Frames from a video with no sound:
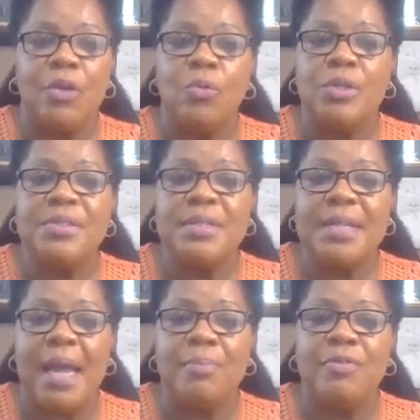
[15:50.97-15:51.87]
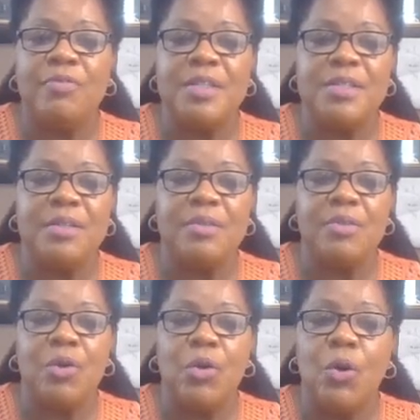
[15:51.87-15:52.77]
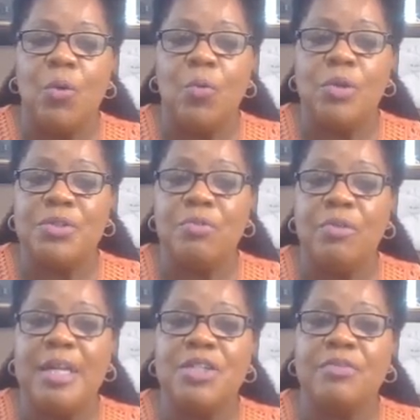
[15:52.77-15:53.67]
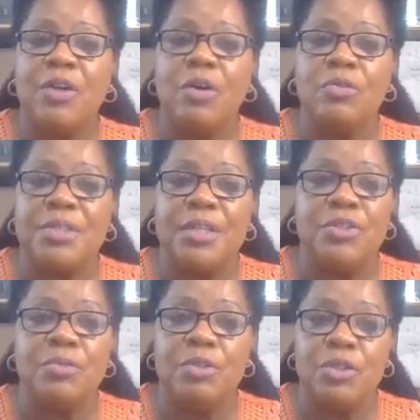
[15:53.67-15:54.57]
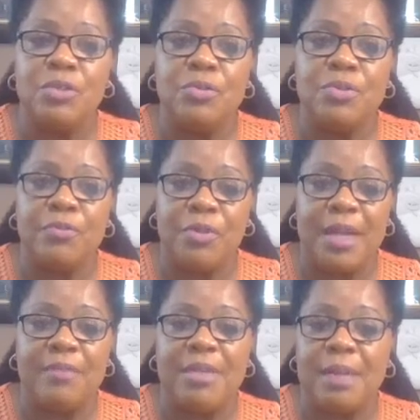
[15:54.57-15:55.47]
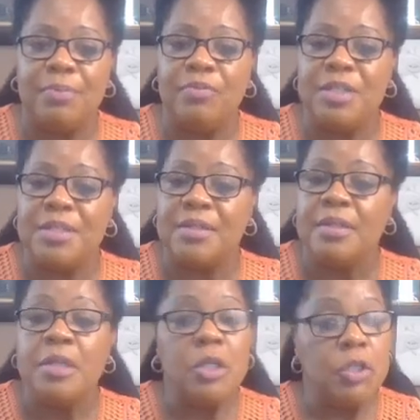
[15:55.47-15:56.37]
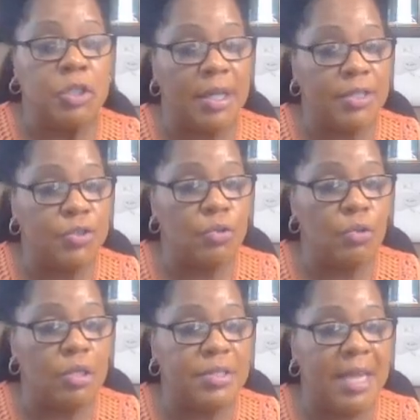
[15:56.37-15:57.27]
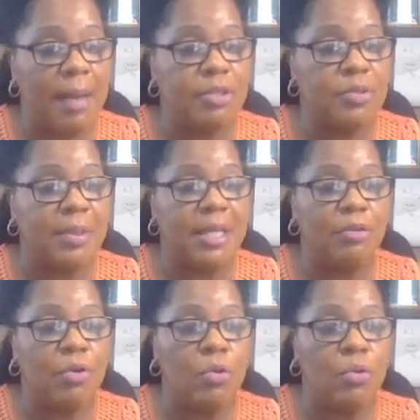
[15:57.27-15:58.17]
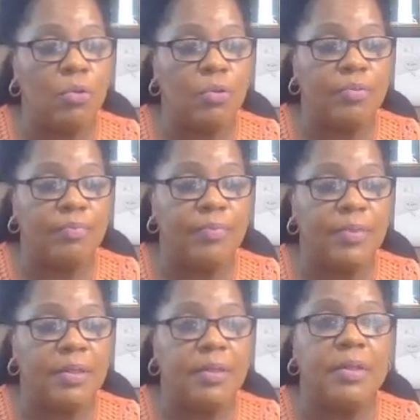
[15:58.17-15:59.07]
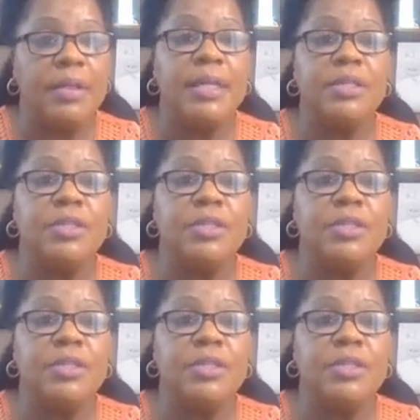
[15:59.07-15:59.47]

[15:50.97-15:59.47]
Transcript: What's the type of visit? What's the range of codes that you would use for that type of visit? Does new or established play a role? in